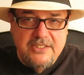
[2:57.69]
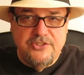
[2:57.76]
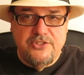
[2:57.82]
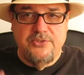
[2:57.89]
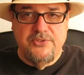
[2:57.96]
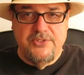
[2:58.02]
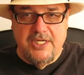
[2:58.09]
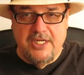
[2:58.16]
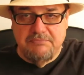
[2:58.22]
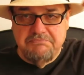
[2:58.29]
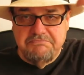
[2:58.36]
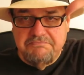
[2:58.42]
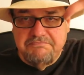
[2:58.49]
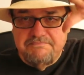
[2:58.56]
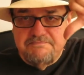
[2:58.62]
to
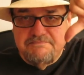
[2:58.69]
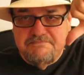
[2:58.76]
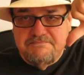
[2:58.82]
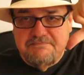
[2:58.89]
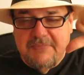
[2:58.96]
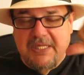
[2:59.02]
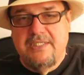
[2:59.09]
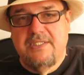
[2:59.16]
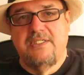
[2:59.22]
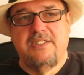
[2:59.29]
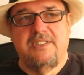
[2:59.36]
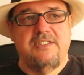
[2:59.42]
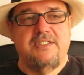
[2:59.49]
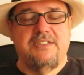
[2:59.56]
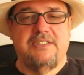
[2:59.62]
the
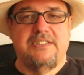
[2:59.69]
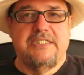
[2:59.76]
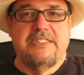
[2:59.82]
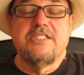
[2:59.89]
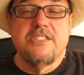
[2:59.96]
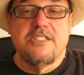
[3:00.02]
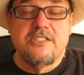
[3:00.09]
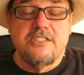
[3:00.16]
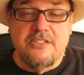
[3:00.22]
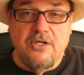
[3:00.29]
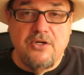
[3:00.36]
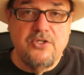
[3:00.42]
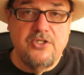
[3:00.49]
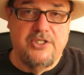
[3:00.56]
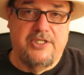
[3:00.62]
is
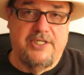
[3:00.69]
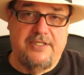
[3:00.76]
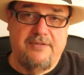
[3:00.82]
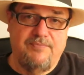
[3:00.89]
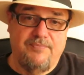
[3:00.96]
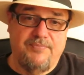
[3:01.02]
so good.